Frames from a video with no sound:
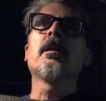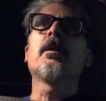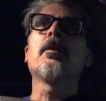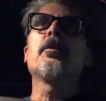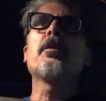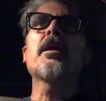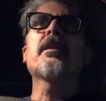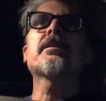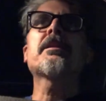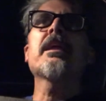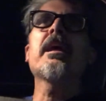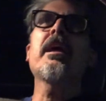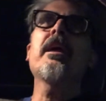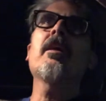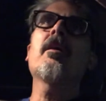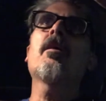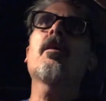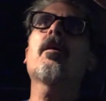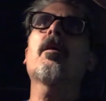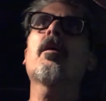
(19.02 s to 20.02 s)
that they
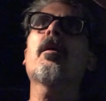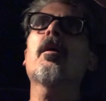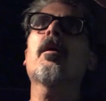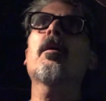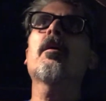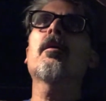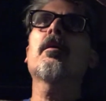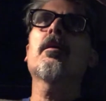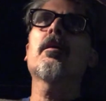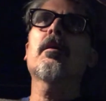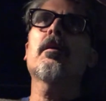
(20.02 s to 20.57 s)
are